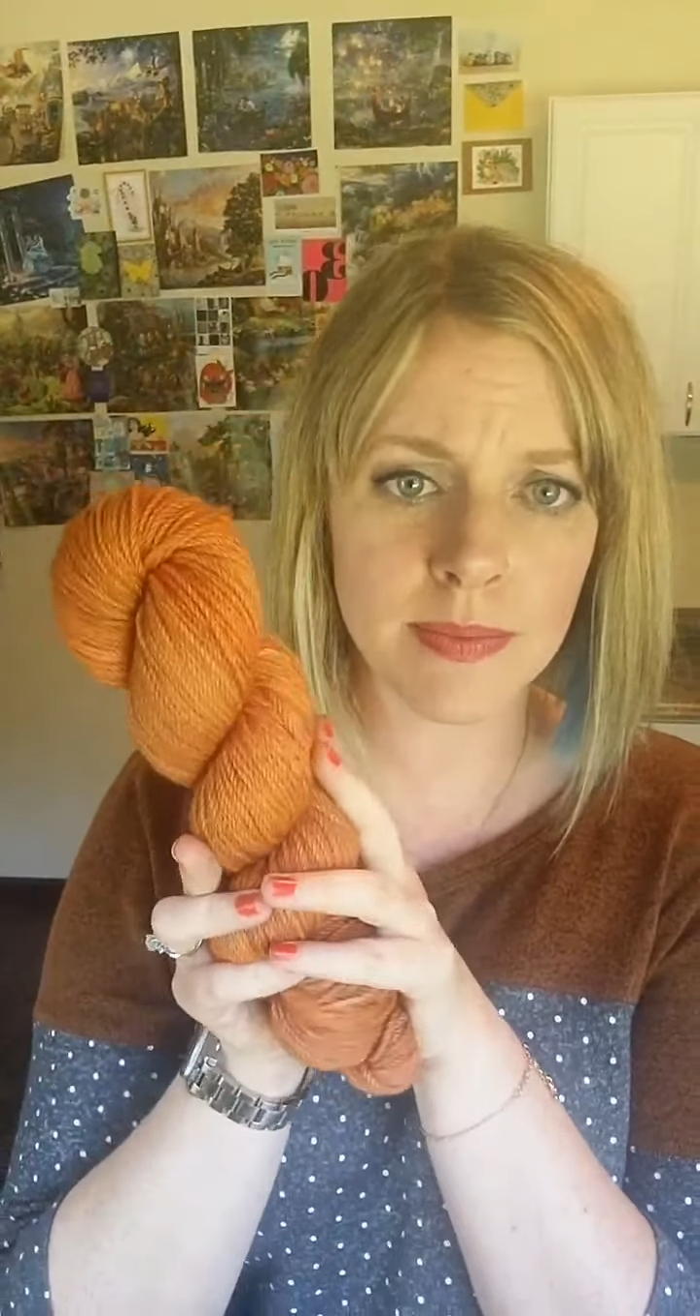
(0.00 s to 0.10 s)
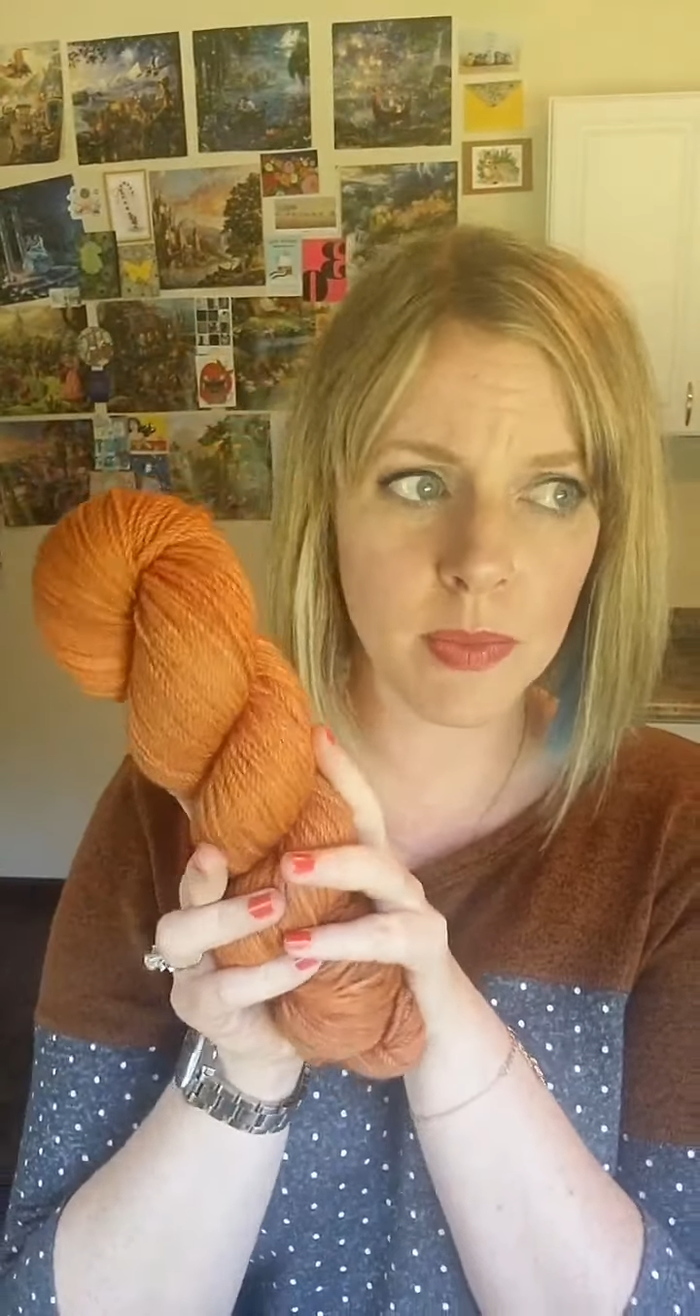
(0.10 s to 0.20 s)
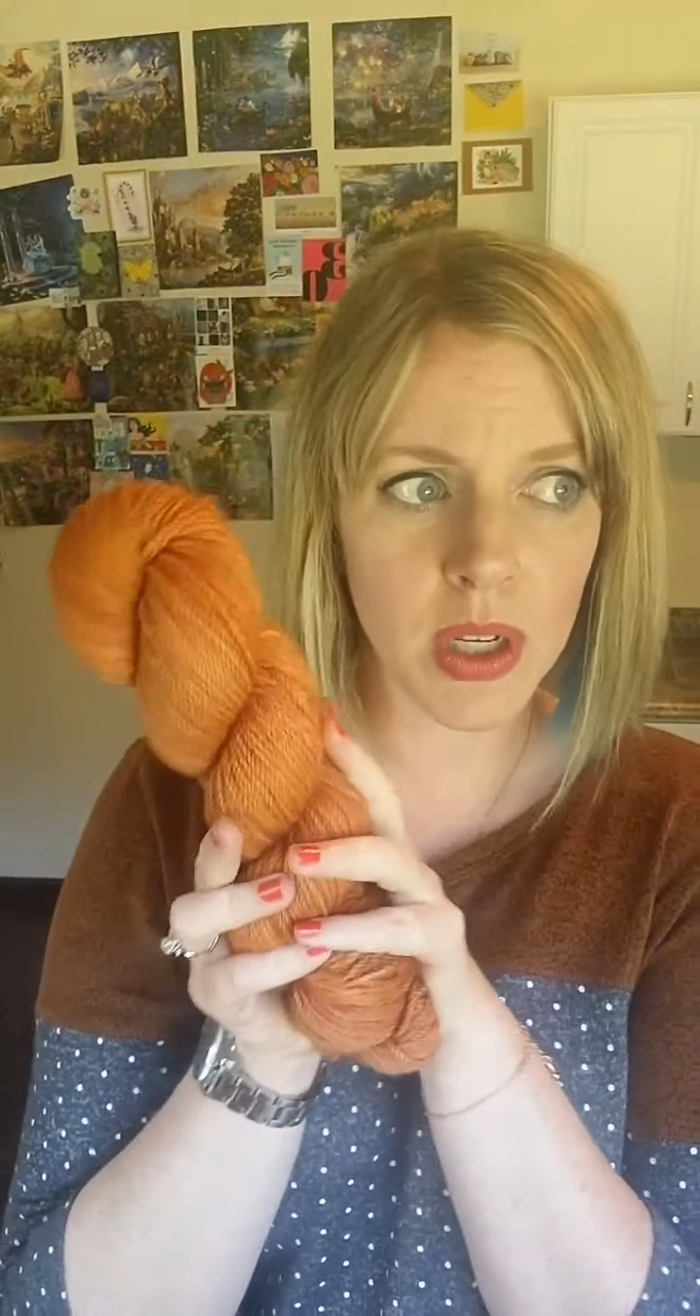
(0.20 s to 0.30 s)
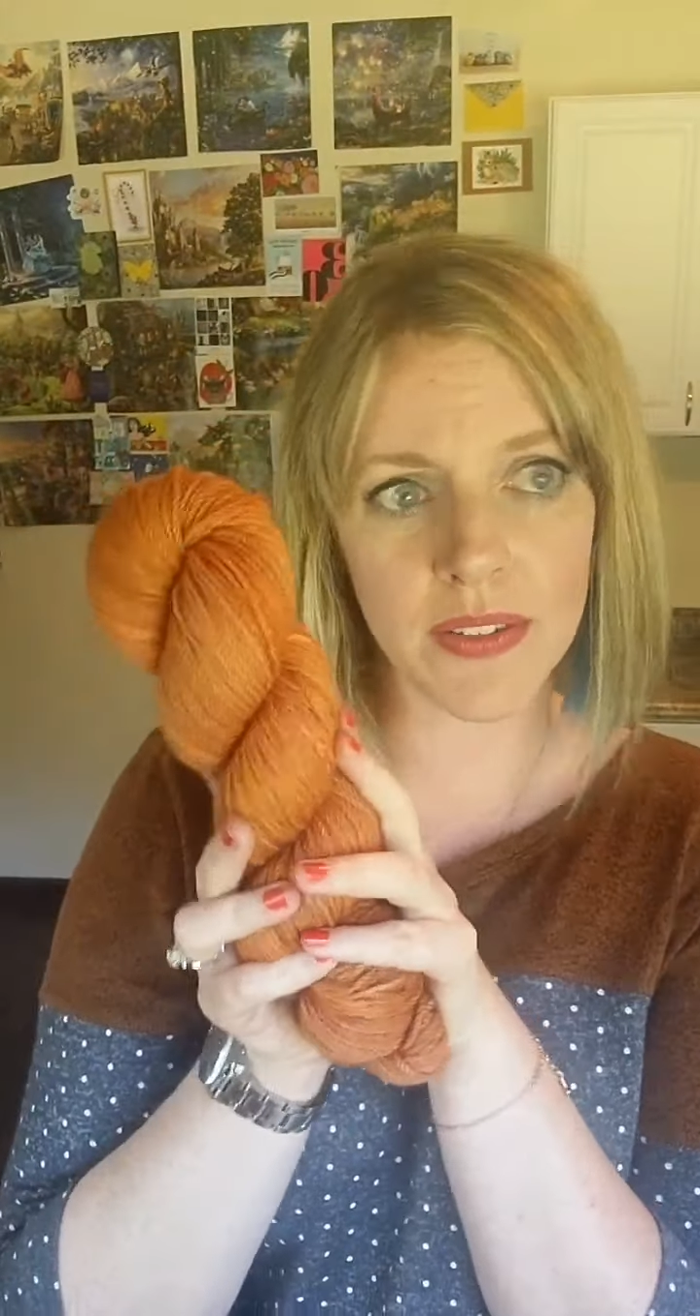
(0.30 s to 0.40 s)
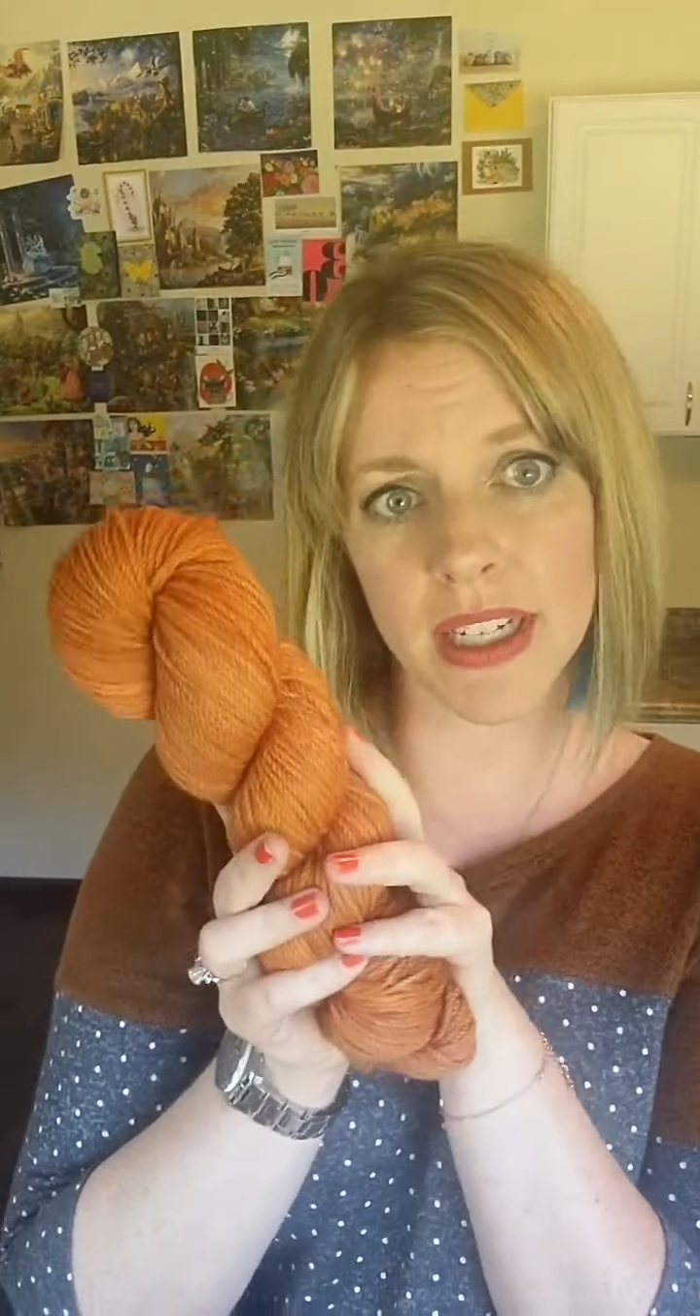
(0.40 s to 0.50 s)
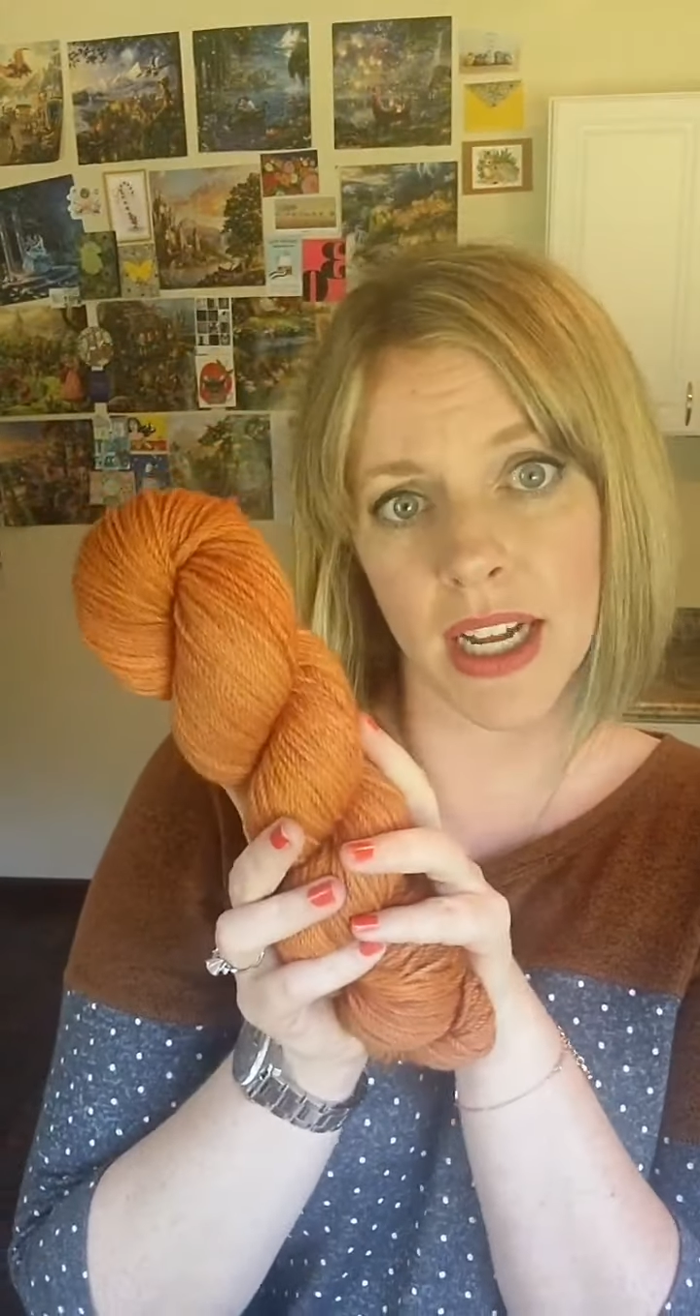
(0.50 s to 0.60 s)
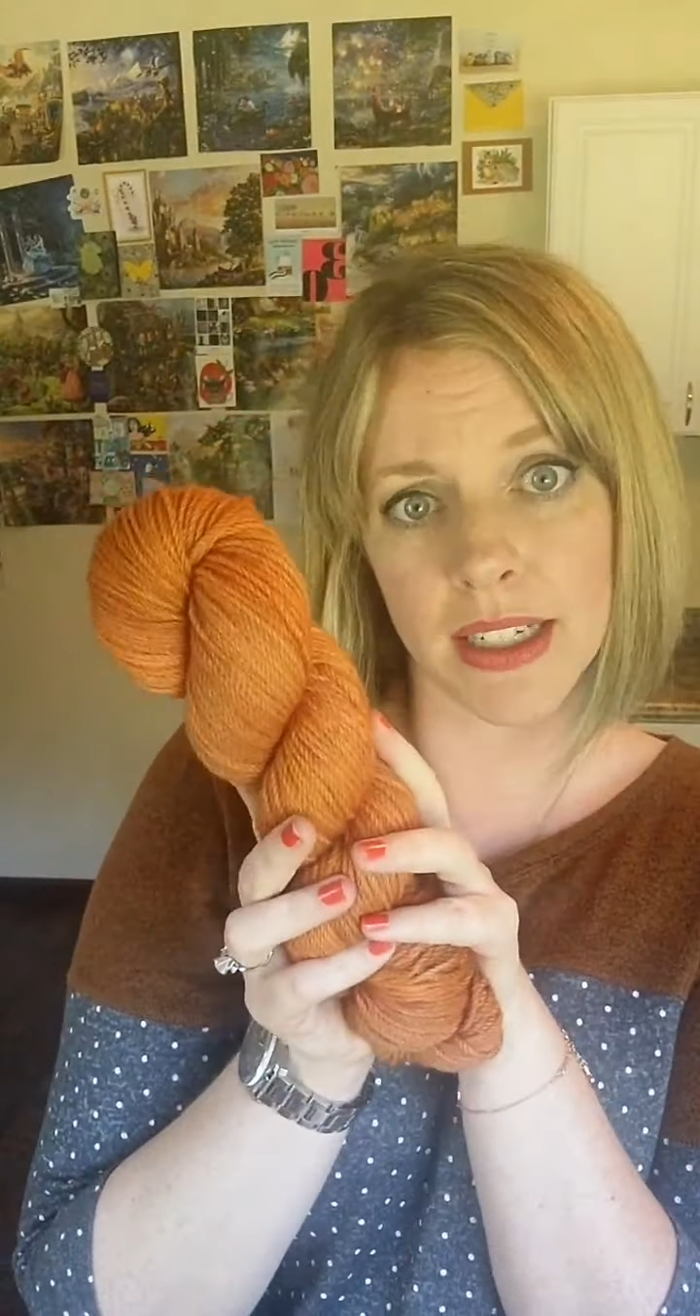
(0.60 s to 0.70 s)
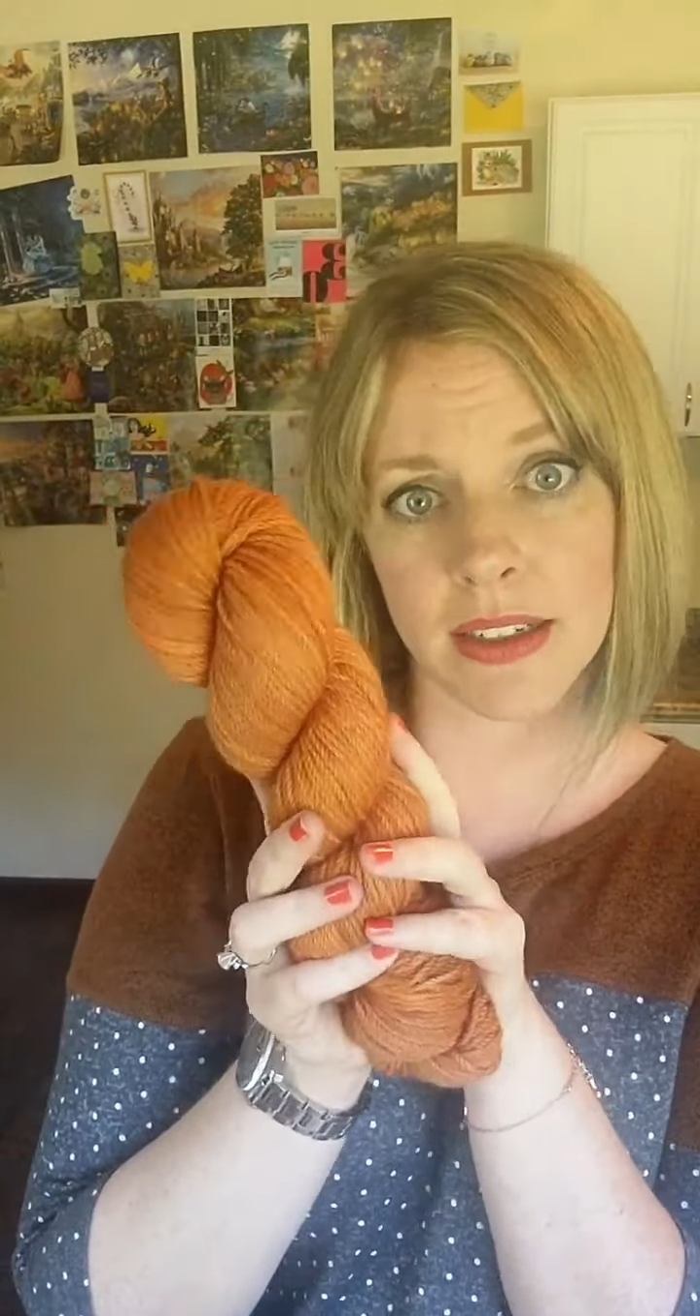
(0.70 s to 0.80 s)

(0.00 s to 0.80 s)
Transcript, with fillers: one-of-a-kind